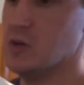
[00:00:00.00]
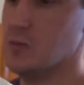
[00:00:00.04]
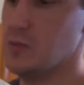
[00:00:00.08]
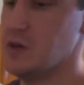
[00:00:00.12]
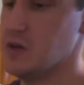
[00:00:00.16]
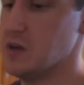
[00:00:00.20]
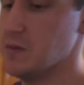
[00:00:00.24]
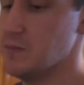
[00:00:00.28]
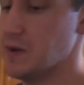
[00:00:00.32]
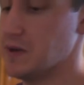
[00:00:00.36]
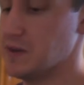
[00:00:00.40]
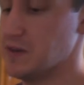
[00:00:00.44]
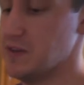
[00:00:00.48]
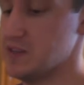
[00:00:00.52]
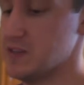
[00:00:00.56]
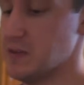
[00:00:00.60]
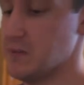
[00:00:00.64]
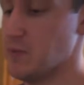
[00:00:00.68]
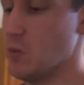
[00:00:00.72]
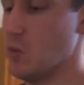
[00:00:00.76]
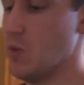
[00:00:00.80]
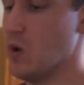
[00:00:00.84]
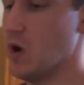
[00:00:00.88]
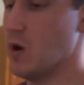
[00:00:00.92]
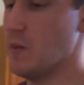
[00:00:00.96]
but you can pick these
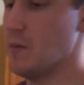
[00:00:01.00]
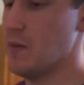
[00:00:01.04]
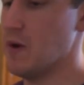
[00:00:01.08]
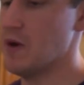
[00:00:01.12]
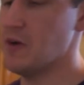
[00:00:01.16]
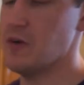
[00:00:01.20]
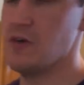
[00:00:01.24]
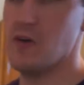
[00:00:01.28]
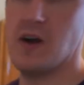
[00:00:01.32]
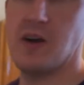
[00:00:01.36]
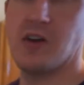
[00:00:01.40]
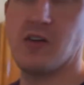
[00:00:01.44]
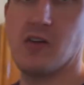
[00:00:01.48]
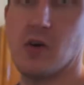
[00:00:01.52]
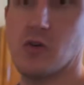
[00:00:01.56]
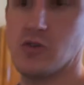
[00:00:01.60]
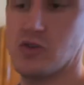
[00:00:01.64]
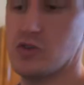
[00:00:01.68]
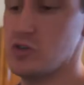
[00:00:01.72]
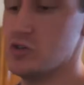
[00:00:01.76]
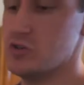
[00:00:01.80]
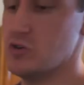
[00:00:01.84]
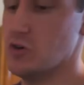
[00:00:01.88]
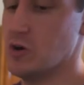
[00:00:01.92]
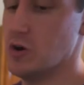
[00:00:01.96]
up at Walmart or any
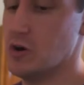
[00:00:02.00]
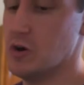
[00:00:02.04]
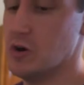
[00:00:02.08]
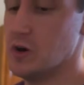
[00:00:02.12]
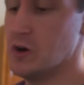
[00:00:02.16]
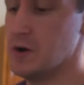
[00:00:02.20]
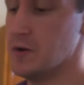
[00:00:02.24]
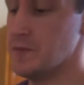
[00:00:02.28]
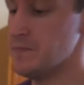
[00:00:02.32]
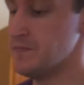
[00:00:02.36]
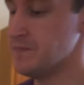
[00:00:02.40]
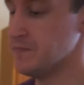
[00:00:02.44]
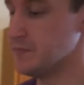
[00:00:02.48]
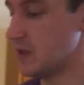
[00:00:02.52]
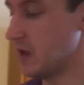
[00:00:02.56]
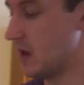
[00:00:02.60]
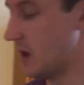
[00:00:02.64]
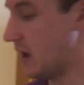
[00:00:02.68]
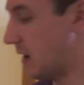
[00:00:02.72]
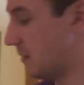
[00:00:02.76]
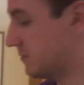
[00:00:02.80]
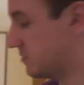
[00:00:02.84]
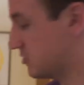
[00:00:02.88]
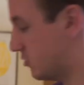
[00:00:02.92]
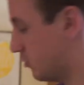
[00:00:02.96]
grocery store.
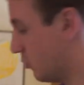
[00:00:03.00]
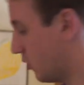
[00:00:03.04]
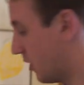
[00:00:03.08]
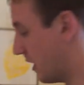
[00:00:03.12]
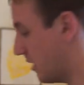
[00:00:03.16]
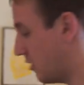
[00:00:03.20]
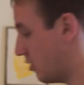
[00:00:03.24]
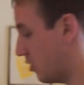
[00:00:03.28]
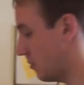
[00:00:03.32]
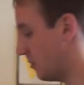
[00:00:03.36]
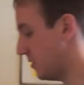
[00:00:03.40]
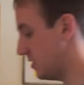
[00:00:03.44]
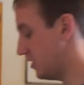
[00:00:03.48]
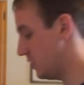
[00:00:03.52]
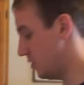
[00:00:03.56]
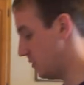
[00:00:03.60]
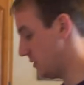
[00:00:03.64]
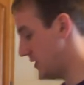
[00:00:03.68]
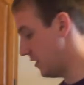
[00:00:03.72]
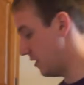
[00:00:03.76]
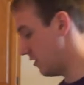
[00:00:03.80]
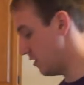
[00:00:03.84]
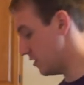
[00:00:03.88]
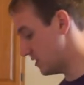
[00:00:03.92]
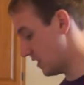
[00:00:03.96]
So what I normally do
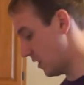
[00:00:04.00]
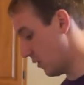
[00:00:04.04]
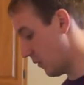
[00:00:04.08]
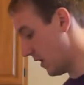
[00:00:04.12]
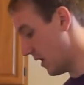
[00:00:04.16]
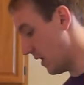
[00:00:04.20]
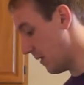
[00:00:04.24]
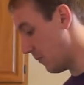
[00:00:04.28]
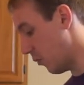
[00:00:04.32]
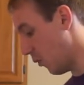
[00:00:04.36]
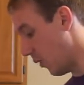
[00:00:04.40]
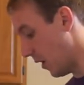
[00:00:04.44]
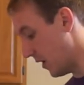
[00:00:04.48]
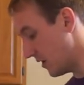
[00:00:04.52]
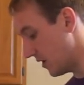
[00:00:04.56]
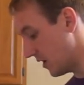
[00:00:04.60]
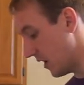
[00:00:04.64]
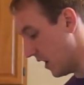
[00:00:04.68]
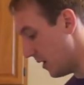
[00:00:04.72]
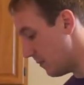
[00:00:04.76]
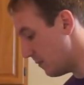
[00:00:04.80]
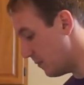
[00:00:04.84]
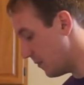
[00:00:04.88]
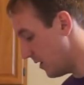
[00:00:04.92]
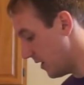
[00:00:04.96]
here is I weigh up 1
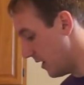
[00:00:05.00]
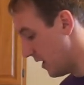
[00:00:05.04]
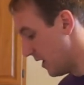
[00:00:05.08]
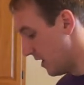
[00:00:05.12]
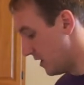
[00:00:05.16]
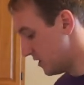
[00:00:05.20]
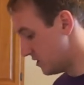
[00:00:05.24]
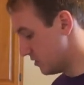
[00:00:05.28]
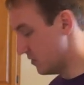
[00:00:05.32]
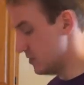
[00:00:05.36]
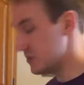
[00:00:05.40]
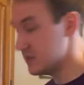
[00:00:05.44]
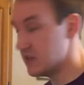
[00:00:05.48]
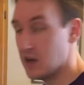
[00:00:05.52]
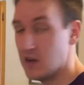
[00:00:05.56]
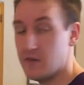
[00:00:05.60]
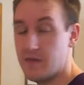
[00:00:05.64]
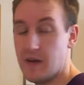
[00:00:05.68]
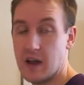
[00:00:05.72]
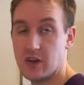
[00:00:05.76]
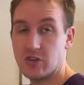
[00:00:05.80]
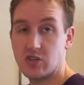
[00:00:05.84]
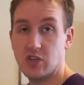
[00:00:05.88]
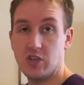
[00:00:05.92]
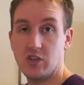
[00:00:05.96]
cup. So instead of
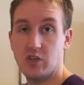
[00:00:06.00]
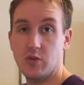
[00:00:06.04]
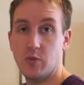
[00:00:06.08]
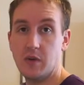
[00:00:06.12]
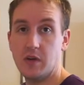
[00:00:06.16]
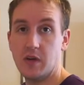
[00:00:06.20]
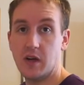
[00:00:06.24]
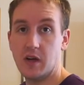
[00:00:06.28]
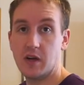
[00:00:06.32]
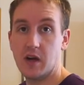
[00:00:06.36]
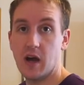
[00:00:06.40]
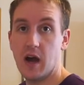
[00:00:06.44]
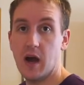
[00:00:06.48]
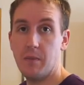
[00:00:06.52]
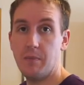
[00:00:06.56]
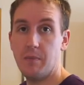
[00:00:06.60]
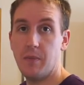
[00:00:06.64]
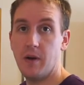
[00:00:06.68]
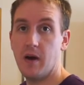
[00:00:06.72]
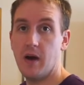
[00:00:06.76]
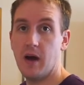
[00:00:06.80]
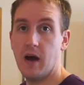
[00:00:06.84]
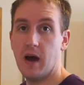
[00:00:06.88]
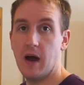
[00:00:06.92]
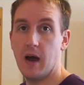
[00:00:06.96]
actually doing a
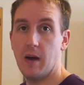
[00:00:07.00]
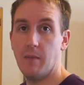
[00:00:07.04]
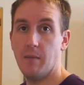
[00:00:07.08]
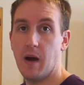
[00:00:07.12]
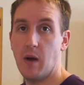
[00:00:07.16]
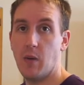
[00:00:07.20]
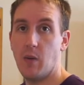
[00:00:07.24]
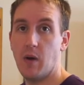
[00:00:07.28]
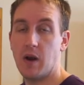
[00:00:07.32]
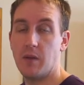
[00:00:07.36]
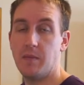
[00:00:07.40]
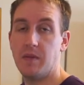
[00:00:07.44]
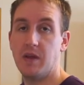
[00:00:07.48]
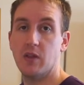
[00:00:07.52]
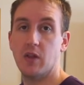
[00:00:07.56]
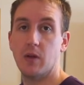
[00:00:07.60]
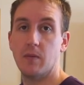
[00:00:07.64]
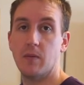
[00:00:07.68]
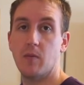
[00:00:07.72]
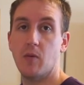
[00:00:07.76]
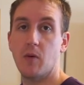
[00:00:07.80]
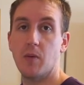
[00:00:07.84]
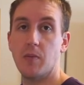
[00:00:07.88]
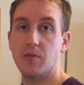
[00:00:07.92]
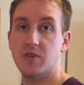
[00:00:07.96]
cup, I wanna be a
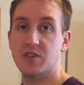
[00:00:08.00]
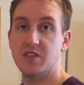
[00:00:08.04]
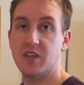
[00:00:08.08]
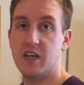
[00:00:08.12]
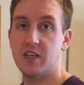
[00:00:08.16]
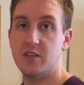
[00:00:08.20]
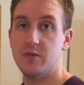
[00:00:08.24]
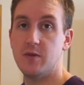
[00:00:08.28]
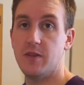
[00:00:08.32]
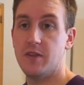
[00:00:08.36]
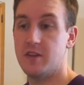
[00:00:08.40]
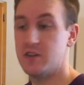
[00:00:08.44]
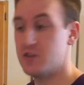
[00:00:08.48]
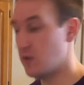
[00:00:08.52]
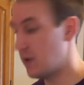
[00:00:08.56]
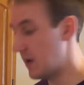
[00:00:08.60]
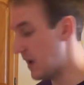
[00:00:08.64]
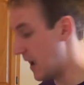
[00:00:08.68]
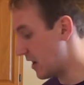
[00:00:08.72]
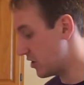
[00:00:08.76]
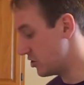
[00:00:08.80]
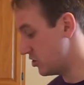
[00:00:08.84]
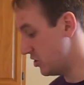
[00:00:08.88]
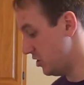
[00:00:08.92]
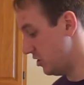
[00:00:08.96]
little bit more precise with it. So I
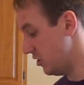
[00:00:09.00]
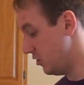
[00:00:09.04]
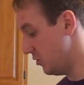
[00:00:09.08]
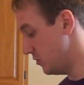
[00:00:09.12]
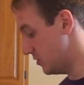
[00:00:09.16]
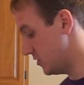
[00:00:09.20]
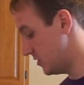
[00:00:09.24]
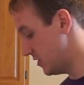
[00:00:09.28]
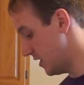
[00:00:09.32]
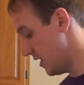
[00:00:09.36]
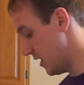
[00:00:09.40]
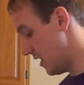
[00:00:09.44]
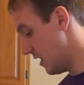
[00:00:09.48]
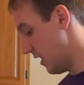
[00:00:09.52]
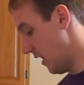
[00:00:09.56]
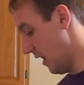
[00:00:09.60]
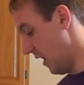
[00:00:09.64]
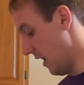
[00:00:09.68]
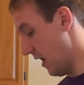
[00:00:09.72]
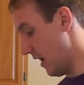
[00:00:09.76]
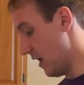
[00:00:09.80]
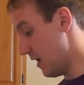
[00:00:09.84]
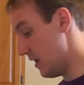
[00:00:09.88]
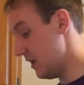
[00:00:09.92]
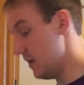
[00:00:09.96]
actually use
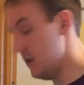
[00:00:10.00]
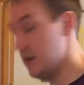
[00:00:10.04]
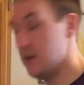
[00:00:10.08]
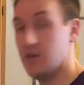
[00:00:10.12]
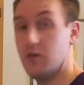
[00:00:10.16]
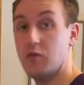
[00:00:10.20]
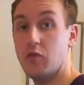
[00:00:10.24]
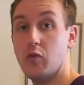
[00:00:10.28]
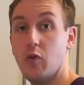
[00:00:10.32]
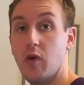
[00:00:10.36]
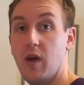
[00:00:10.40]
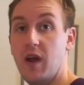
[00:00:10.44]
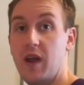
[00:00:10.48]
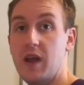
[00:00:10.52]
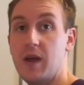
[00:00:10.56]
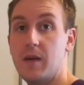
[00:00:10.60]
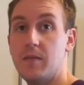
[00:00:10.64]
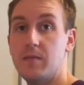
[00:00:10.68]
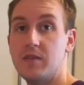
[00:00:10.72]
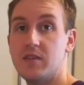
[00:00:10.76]
it in grams.